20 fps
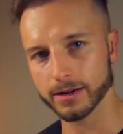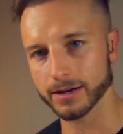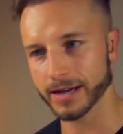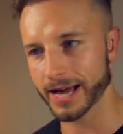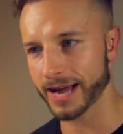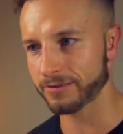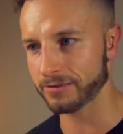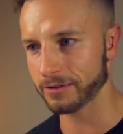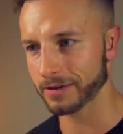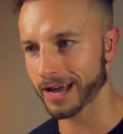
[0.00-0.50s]

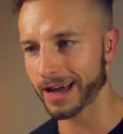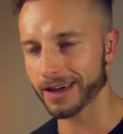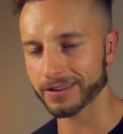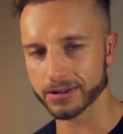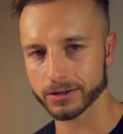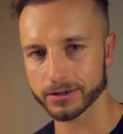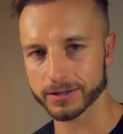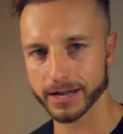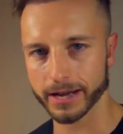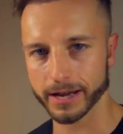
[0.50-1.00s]
every
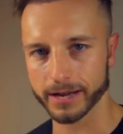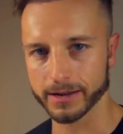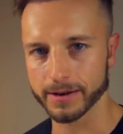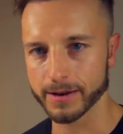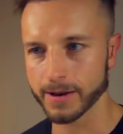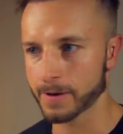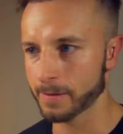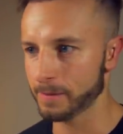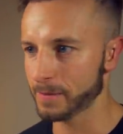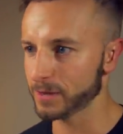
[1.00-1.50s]
other day,
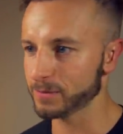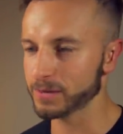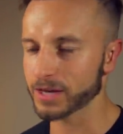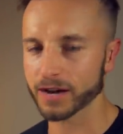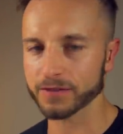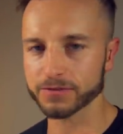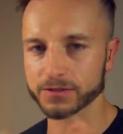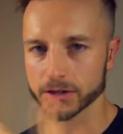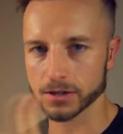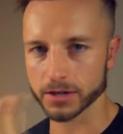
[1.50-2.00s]
maybe
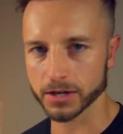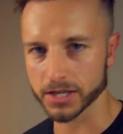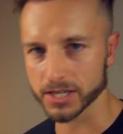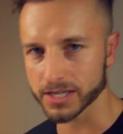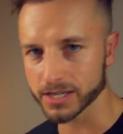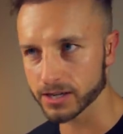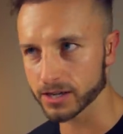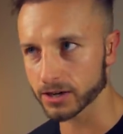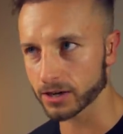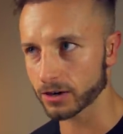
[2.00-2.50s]
after a
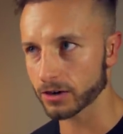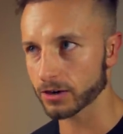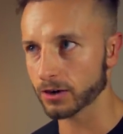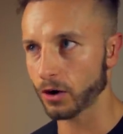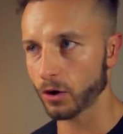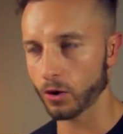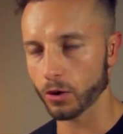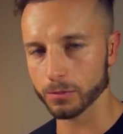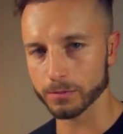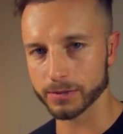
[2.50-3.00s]
year
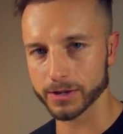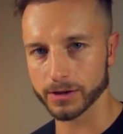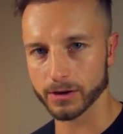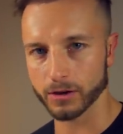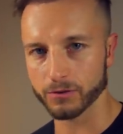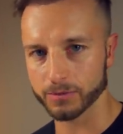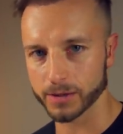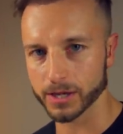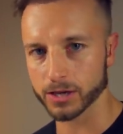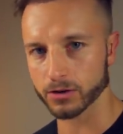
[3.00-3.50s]
of
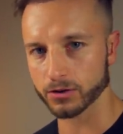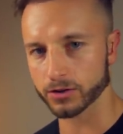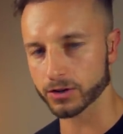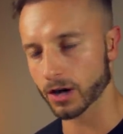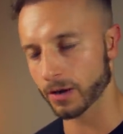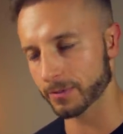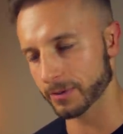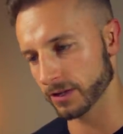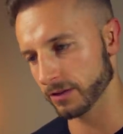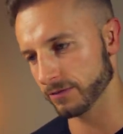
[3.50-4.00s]
being on
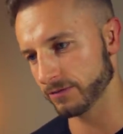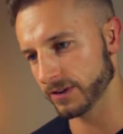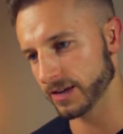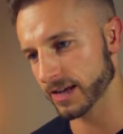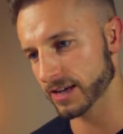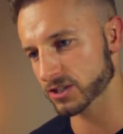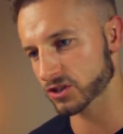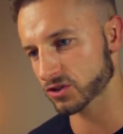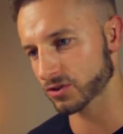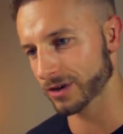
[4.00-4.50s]
topical
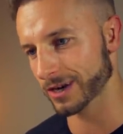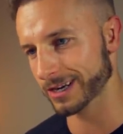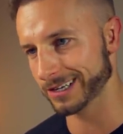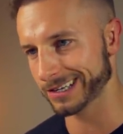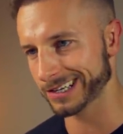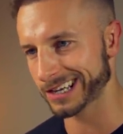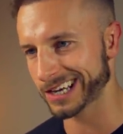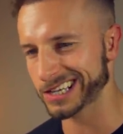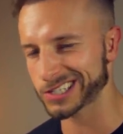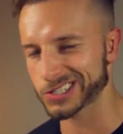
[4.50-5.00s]
finasteride,
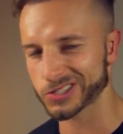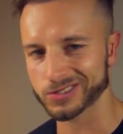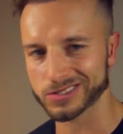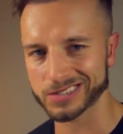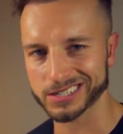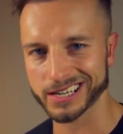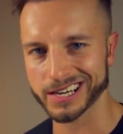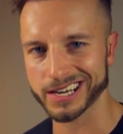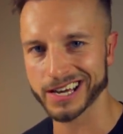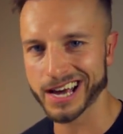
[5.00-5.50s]
in case you
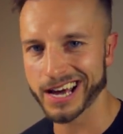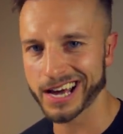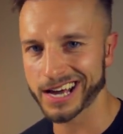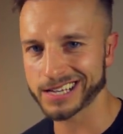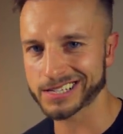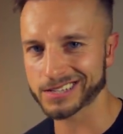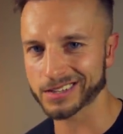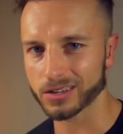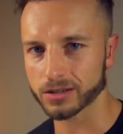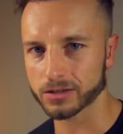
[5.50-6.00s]
see
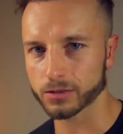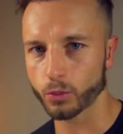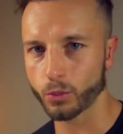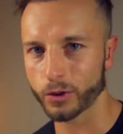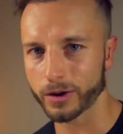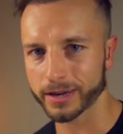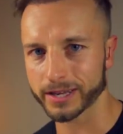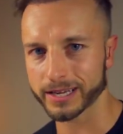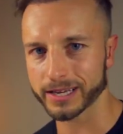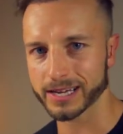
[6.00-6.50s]
it's not
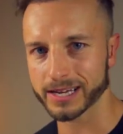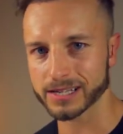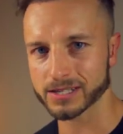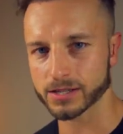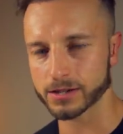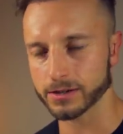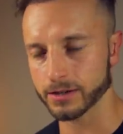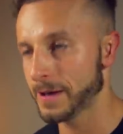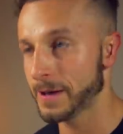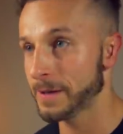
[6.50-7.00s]
working as
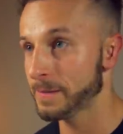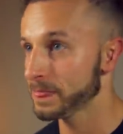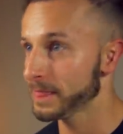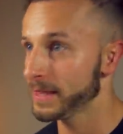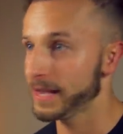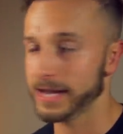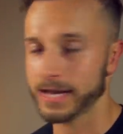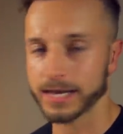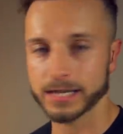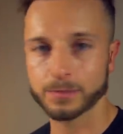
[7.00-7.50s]
good.
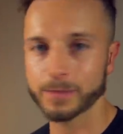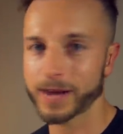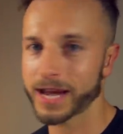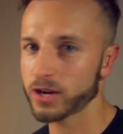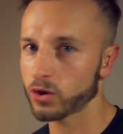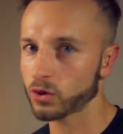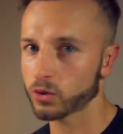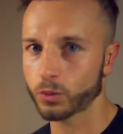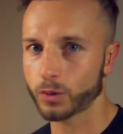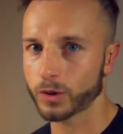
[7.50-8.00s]
It may
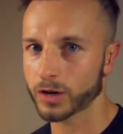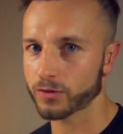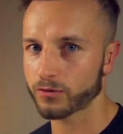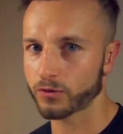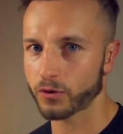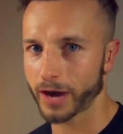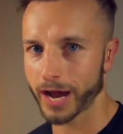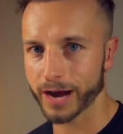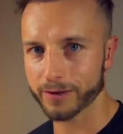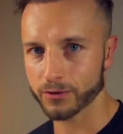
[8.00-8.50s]
not work
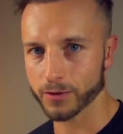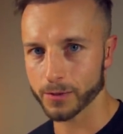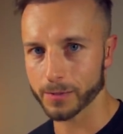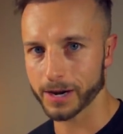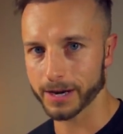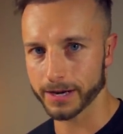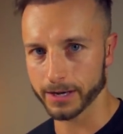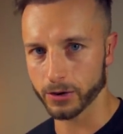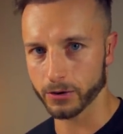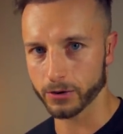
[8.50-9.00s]
for
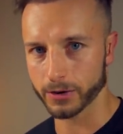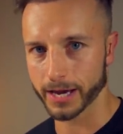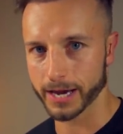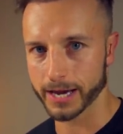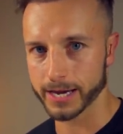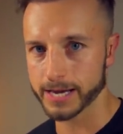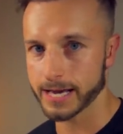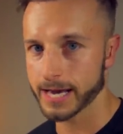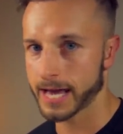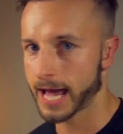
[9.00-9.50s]
everybody,
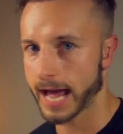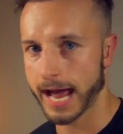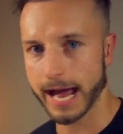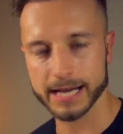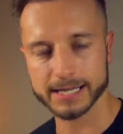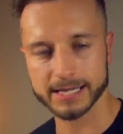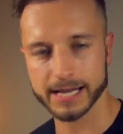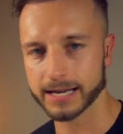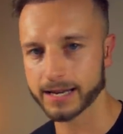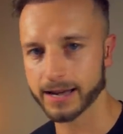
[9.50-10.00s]
okay?
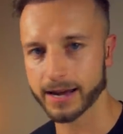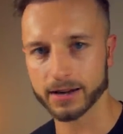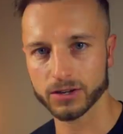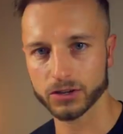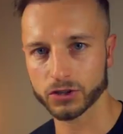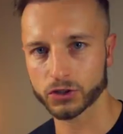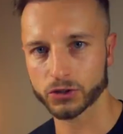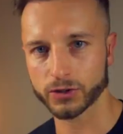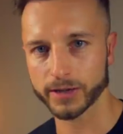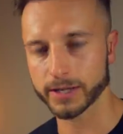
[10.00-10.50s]
As any
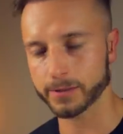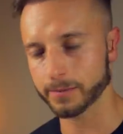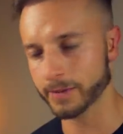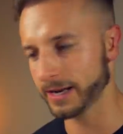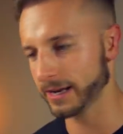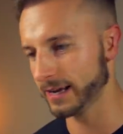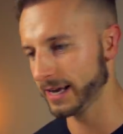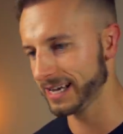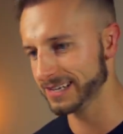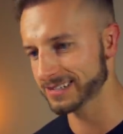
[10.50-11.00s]
other
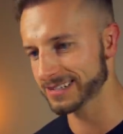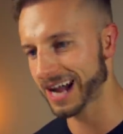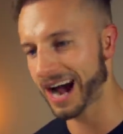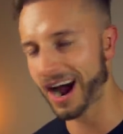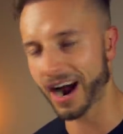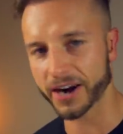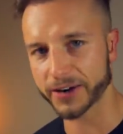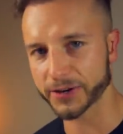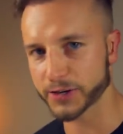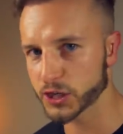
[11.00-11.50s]
treatment, as
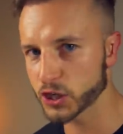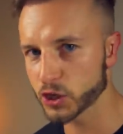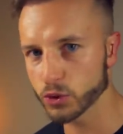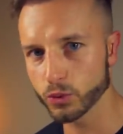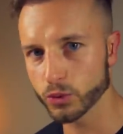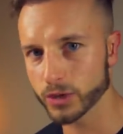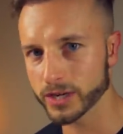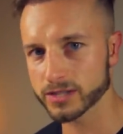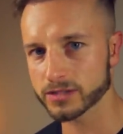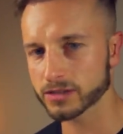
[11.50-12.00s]

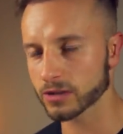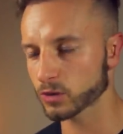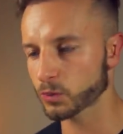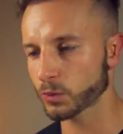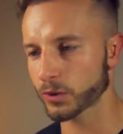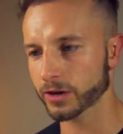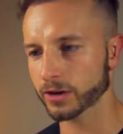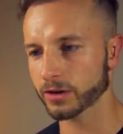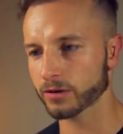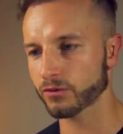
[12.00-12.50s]
RU is not
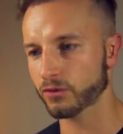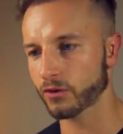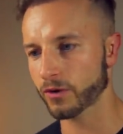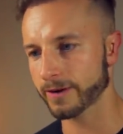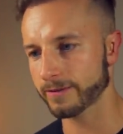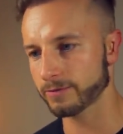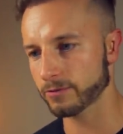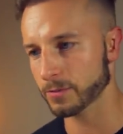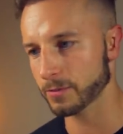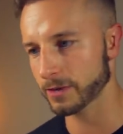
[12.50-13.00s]
working for
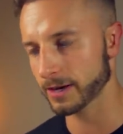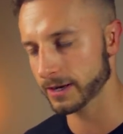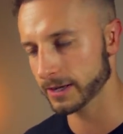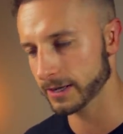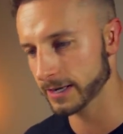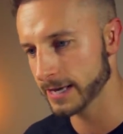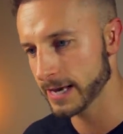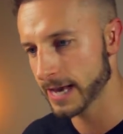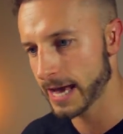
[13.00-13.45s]
everybody,